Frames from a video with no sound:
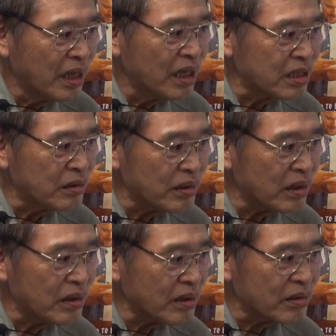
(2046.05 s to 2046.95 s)
It's
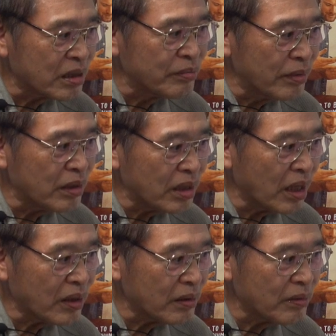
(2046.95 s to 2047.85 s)
the
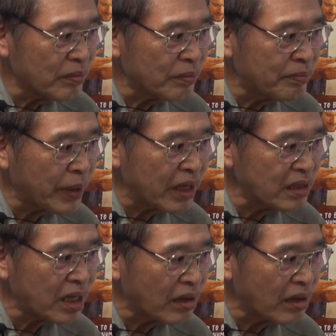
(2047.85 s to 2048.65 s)
biggest